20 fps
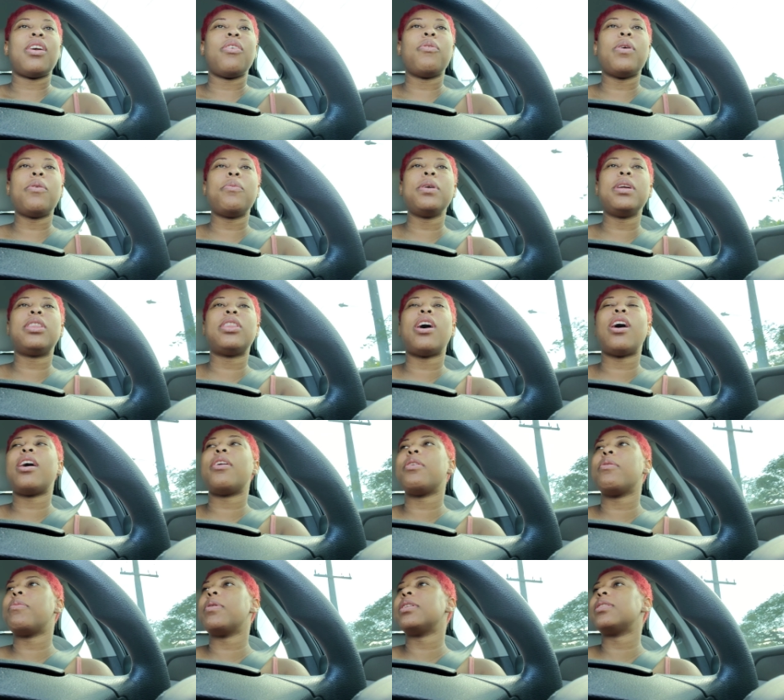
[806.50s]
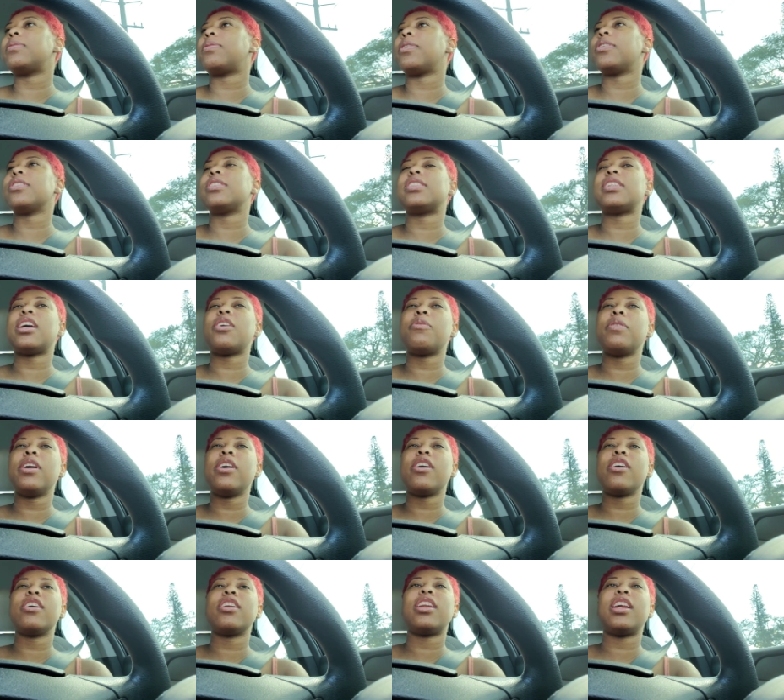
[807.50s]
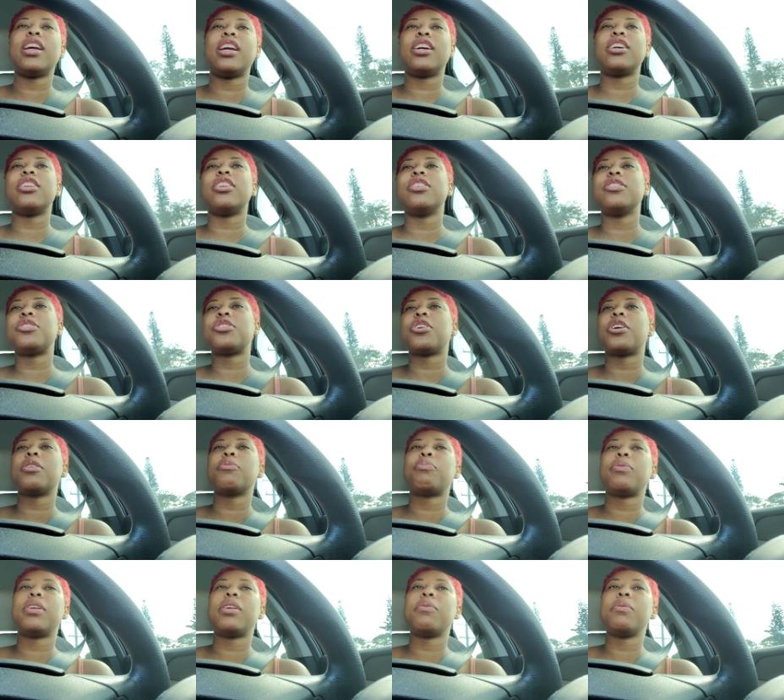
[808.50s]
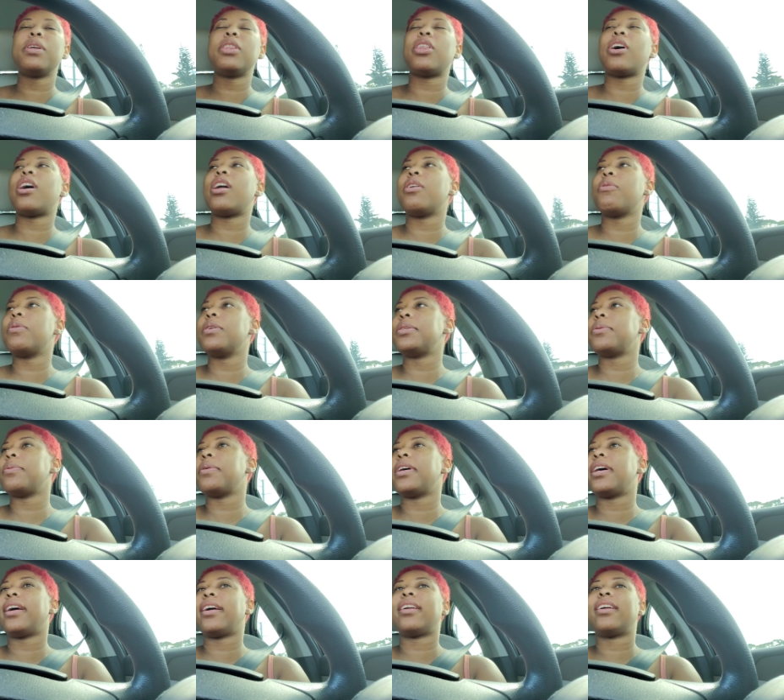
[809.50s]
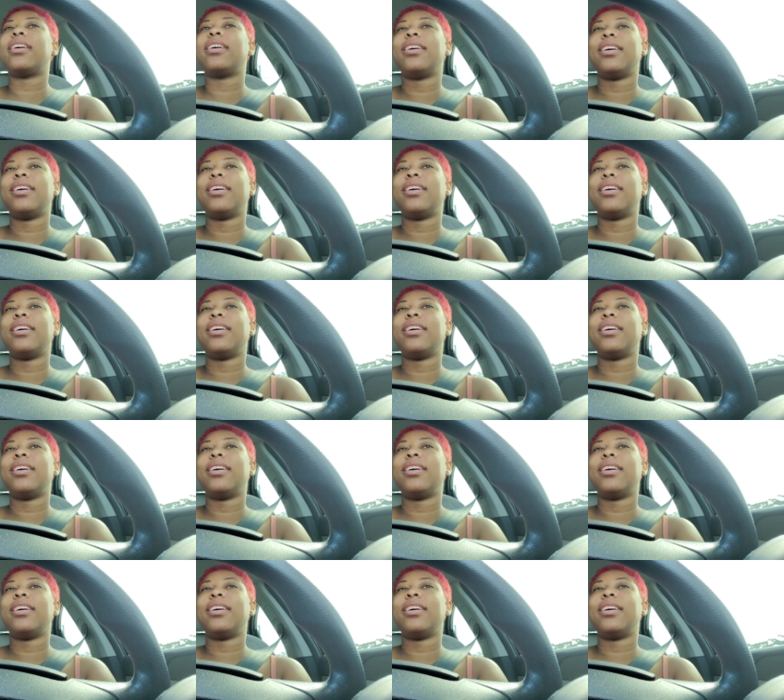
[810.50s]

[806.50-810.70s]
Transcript: what we thought it was first day. We heard like a little chirping and we thought it was what?